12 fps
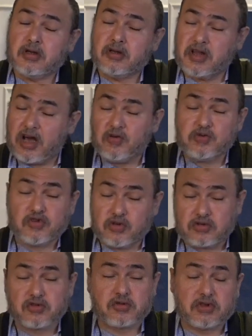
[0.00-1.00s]
That was
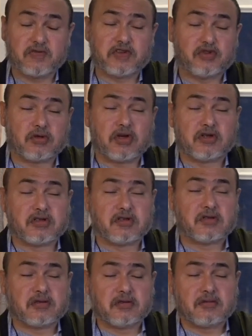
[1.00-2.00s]
also given to
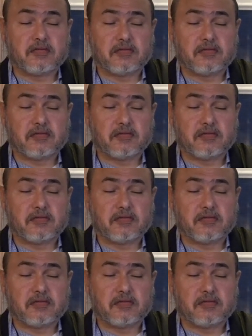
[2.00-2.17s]
us.